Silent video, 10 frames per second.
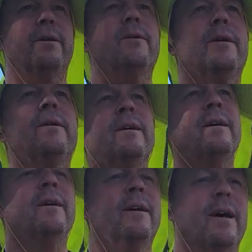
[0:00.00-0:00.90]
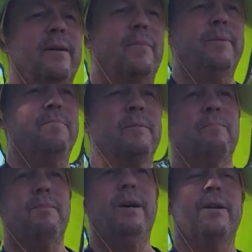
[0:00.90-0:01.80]
know I, I
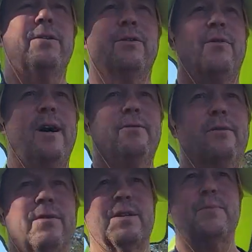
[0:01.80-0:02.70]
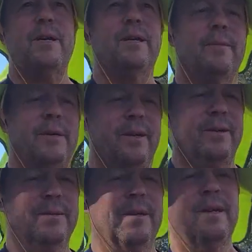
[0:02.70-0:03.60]
barely do five over the speed limit, you
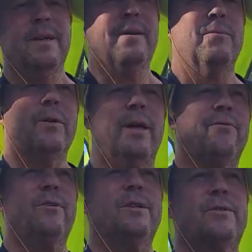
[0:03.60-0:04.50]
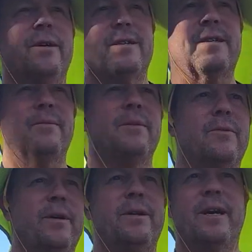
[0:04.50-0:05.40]
know and boy, that frustrates some of the
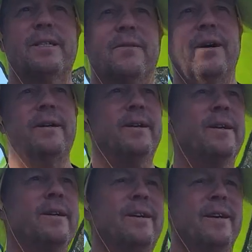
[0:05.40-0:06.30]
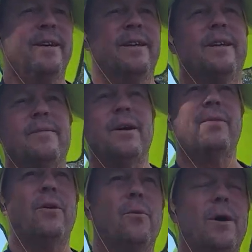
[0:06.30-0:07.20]
rednecks around here. They,
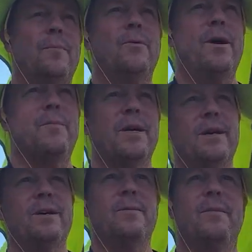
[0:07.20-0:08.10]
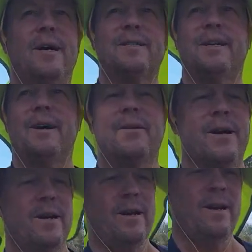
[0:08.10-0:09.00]
they'll whip around me at a hundred miles an hour.
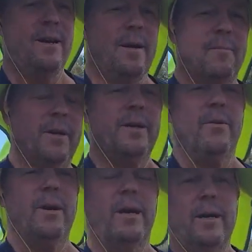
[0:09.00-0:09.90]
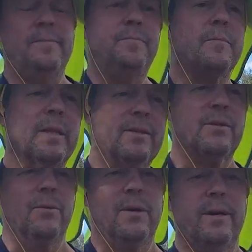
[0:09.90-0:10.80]
But anyway, uh,
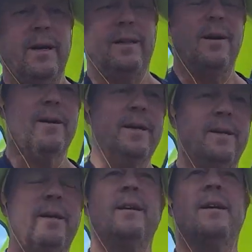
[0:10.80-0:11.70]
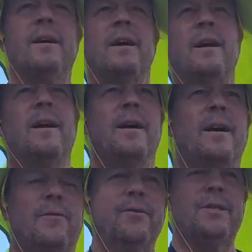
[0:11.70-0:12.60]
so uh, I log in,
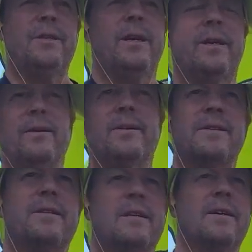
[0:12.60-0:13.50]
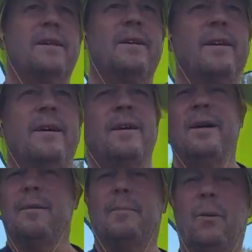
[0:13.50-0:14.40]
and first thing I notice is uh,
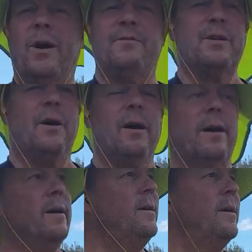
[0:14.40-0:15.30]
my wife's cart.